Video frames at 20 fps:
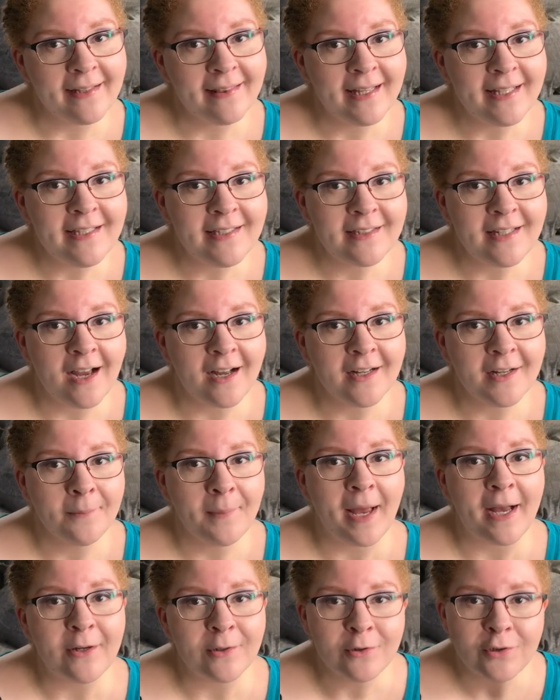let's talk
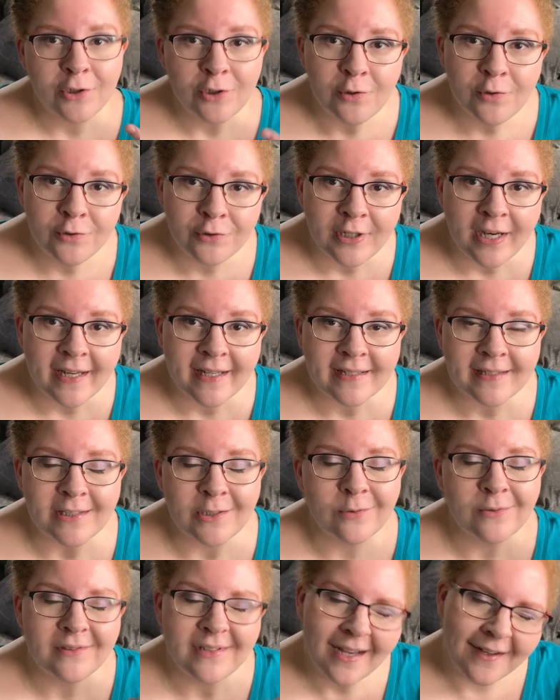about 2 trends
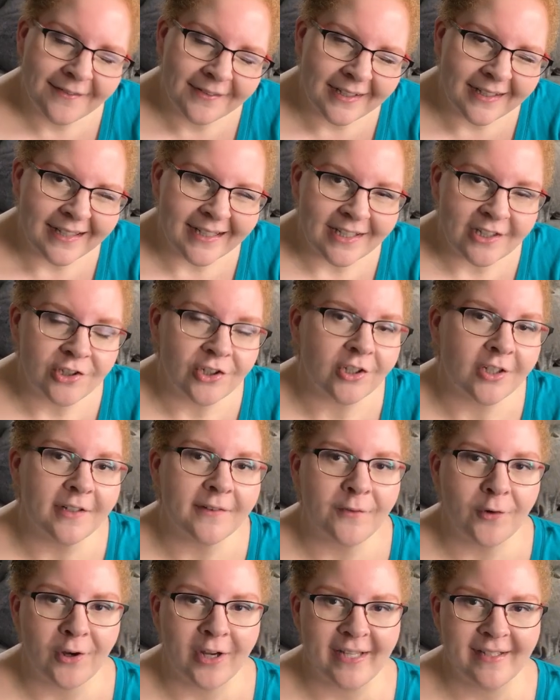you definitely should
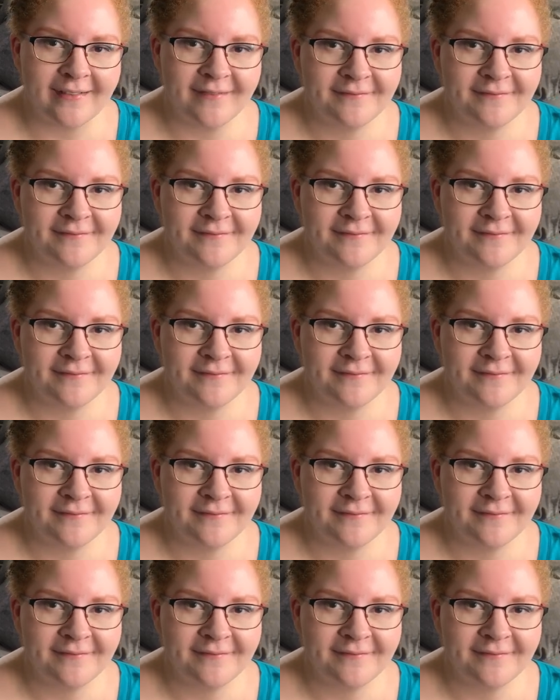avoid.